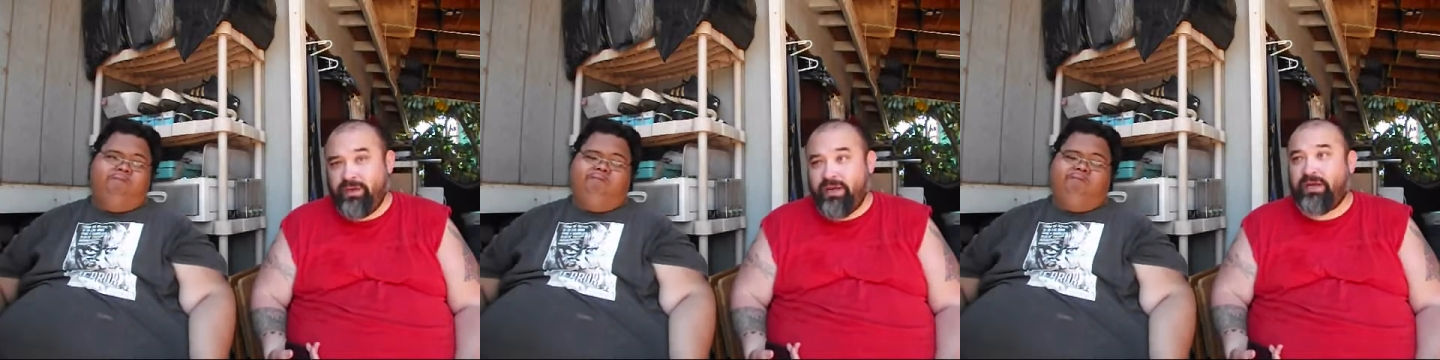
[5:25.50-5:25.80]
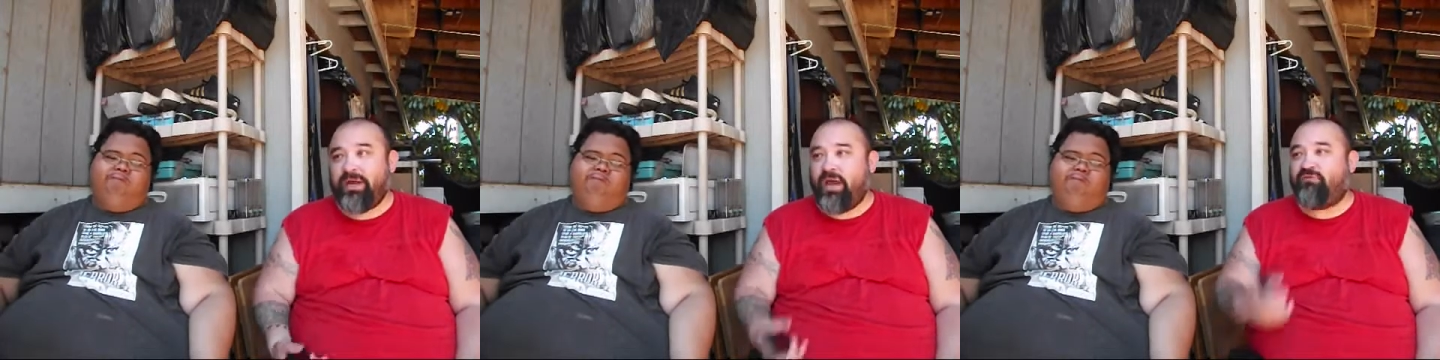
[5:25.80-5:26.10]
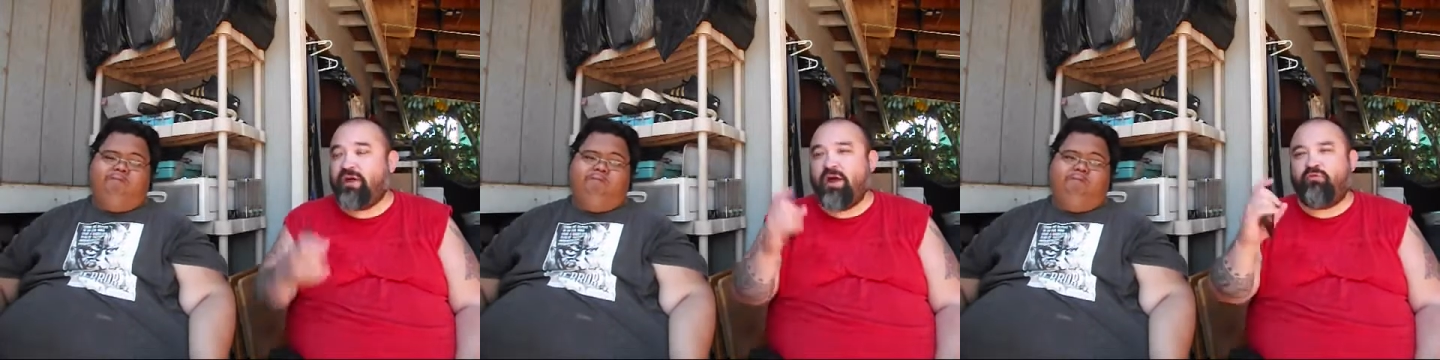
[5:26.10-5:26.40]
Speaker 1: he,
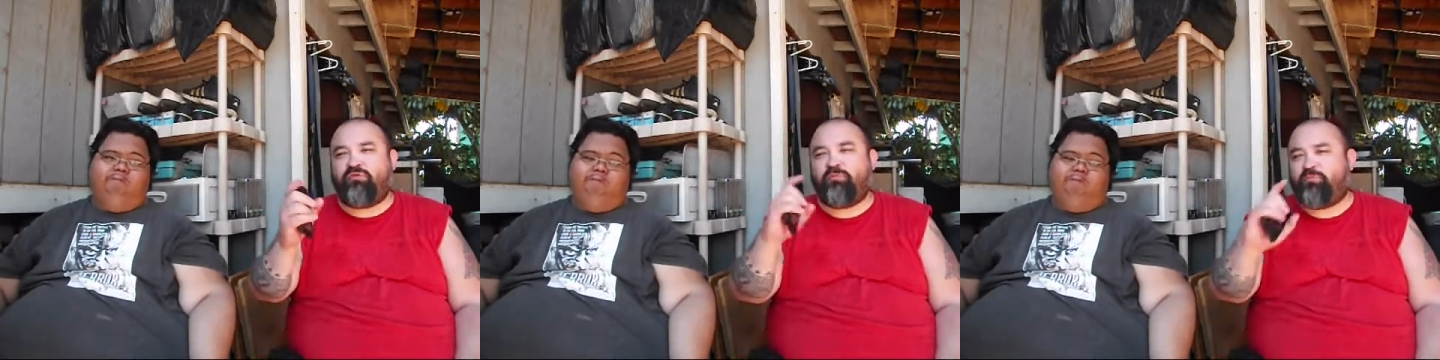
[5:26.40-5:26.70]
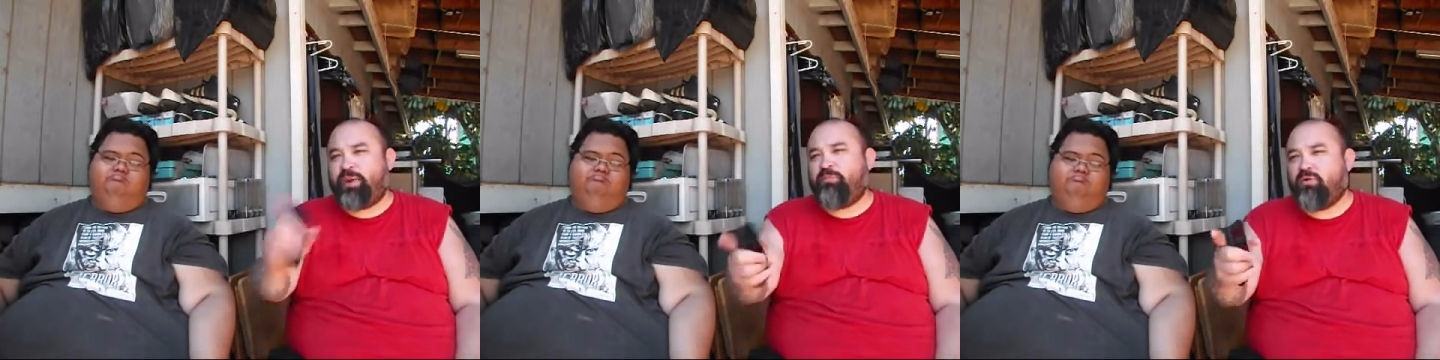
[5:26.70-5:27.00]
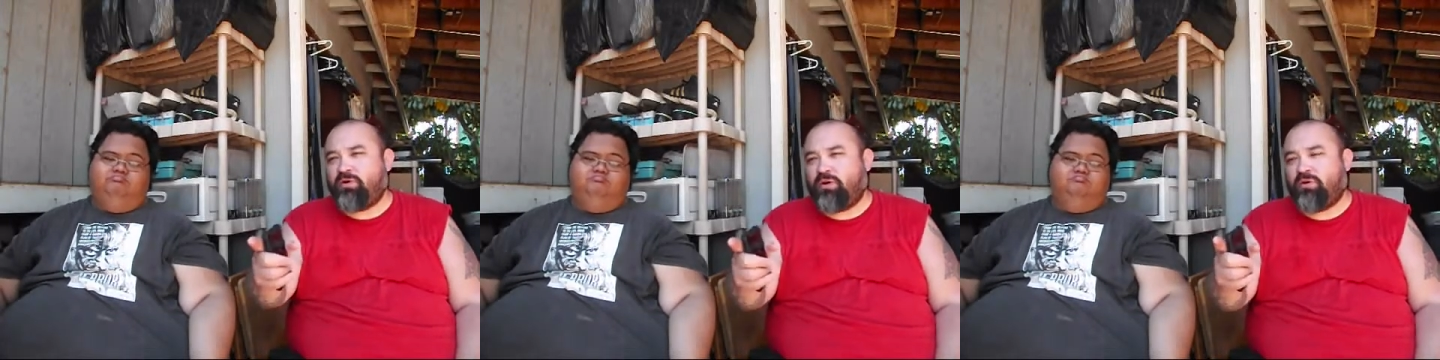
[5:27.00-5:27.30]
if for
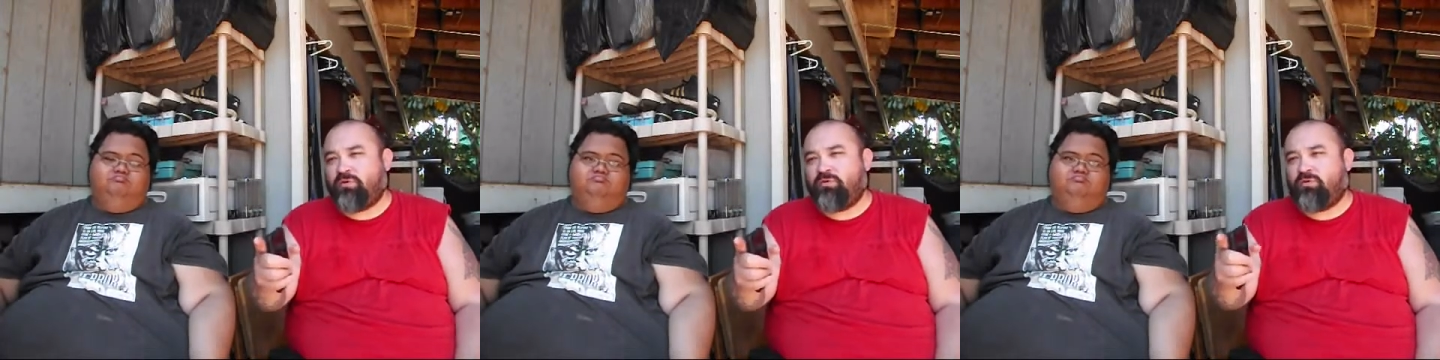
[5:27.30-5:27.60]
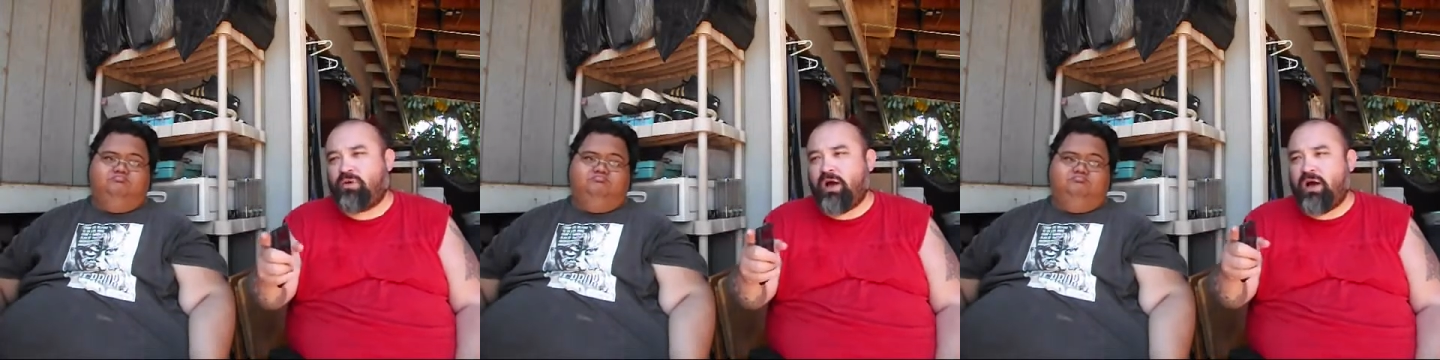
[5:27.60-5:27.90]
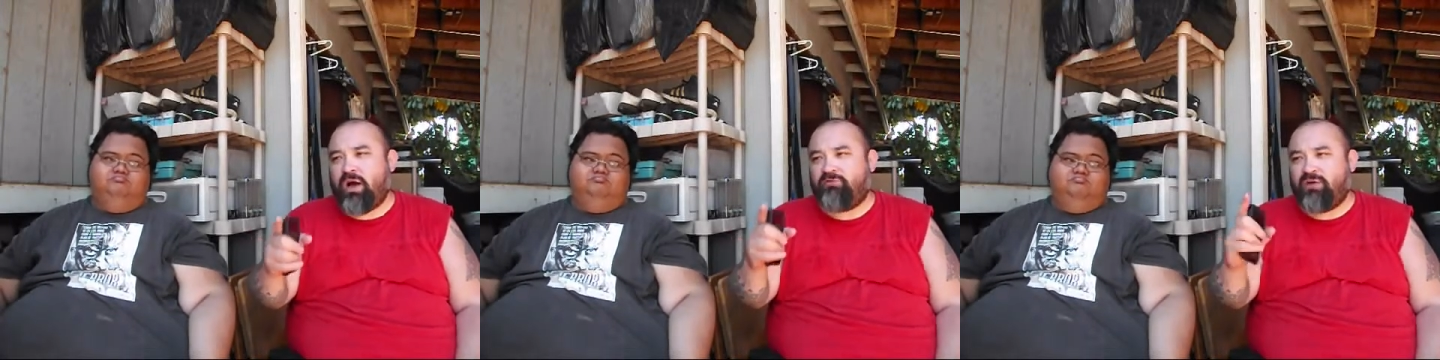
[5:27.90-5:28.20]
people who don't know,
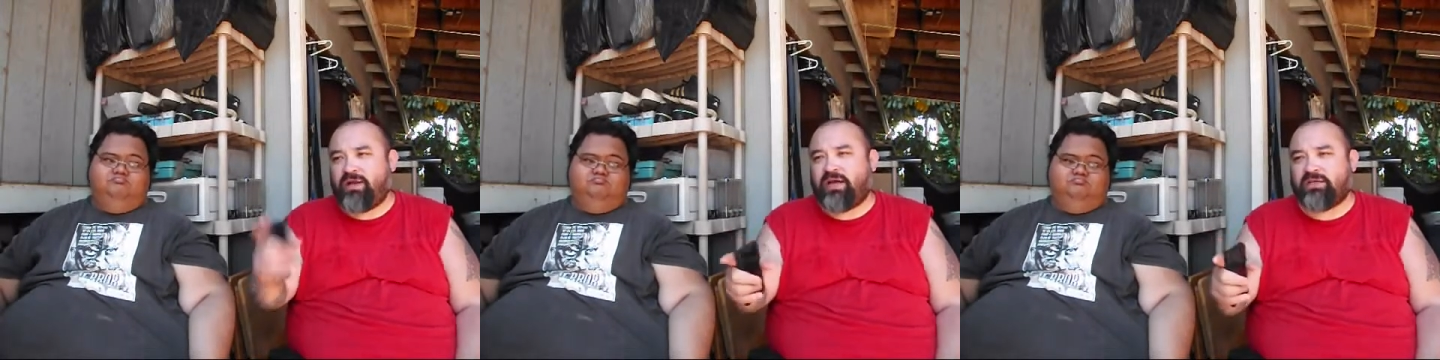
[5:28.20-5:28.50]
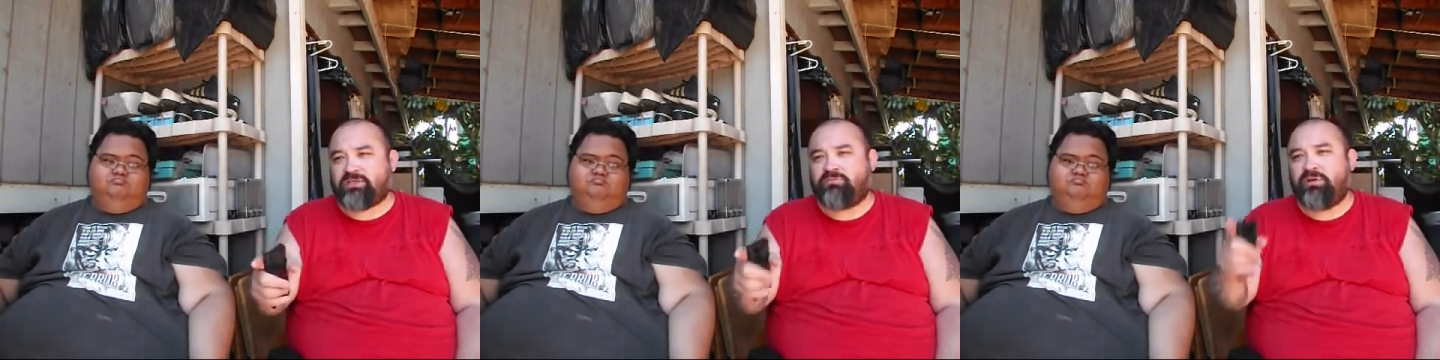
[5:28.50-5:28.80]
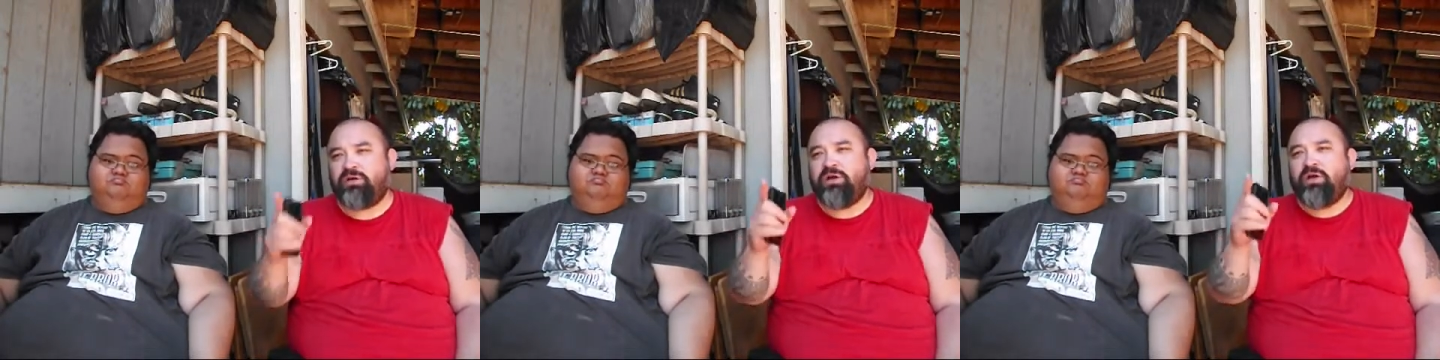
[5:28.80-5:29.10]
uh, Phantasm,
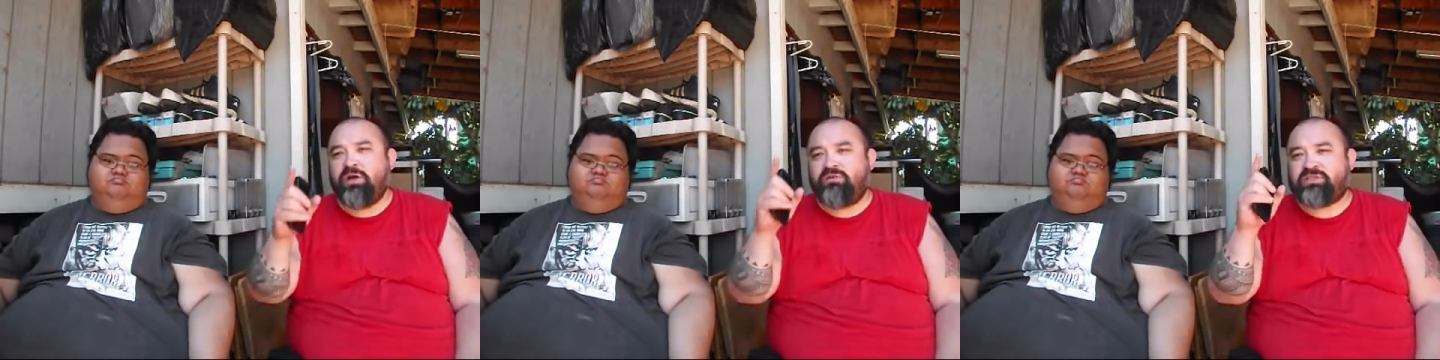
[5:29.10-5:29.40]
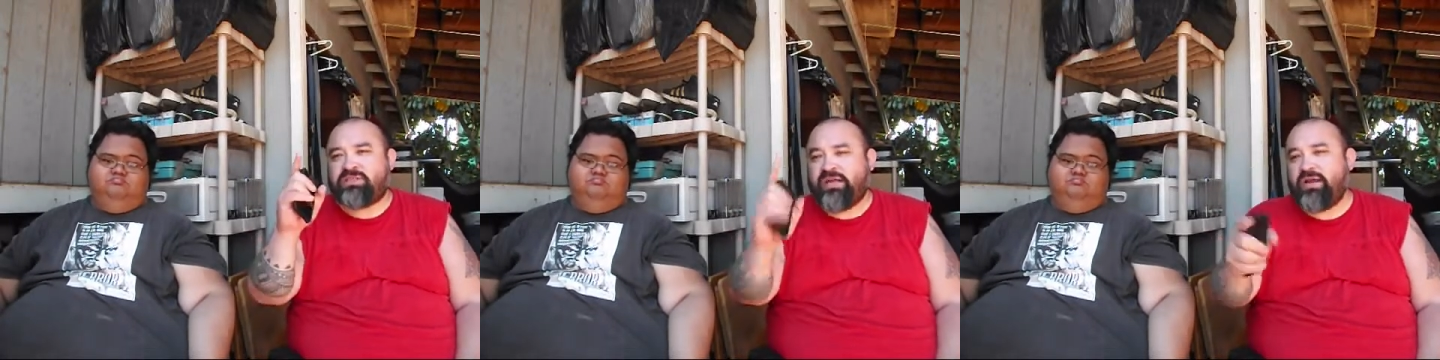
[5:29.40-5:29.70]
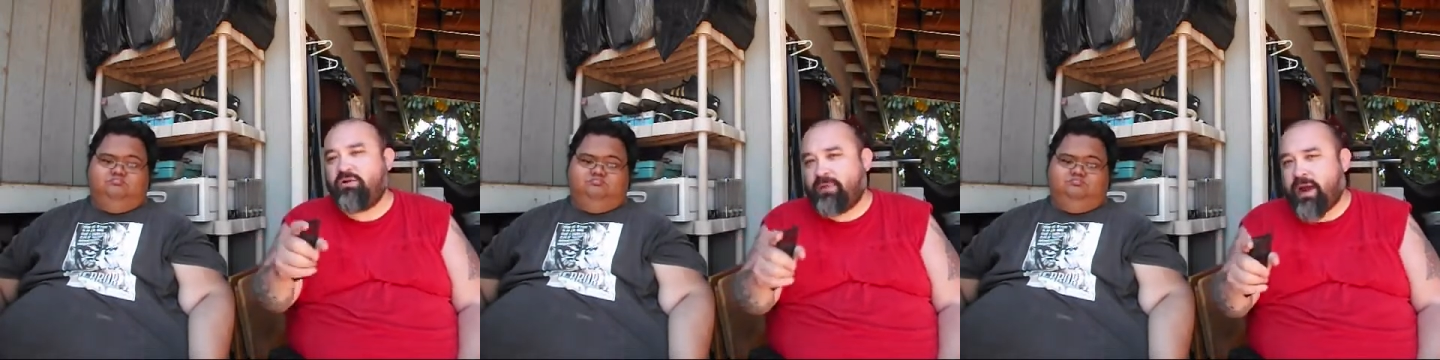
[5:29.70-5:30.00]

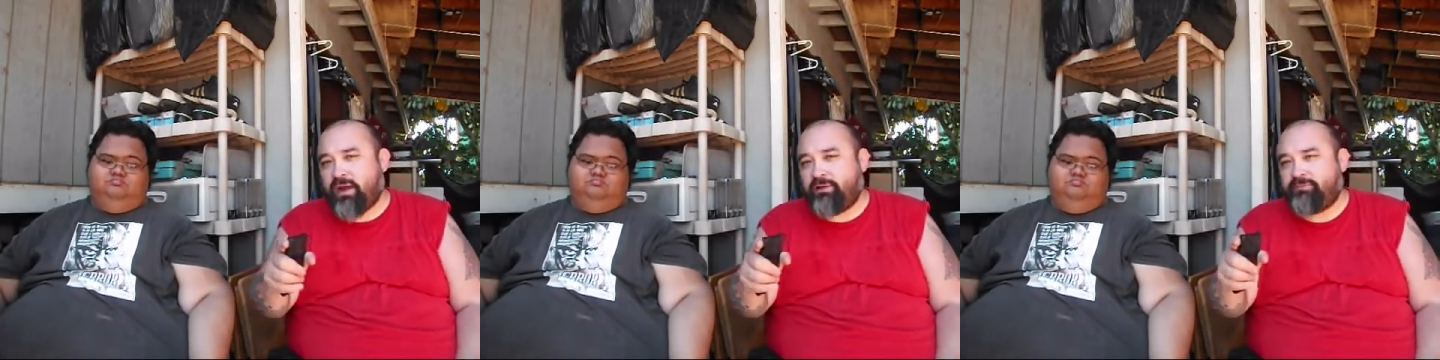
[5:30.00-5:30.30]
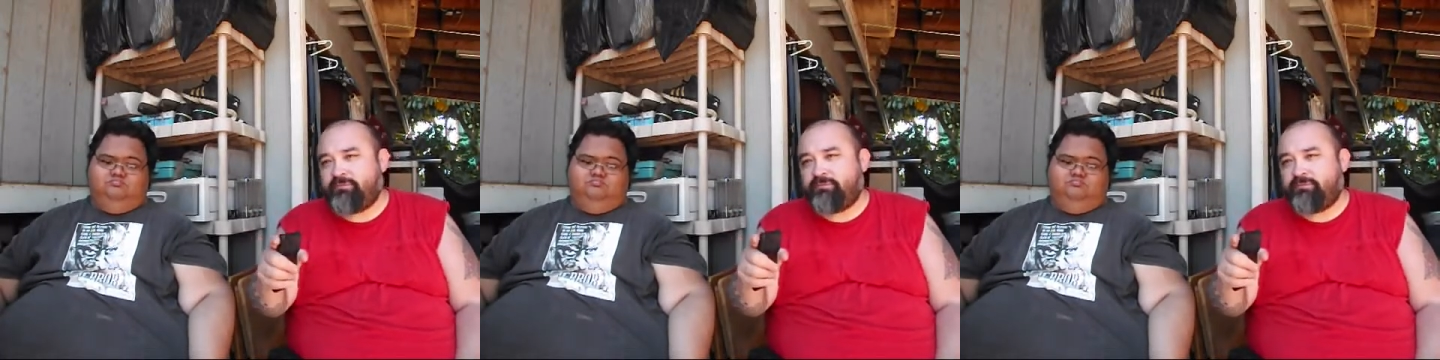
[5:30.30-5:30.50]
Slenderman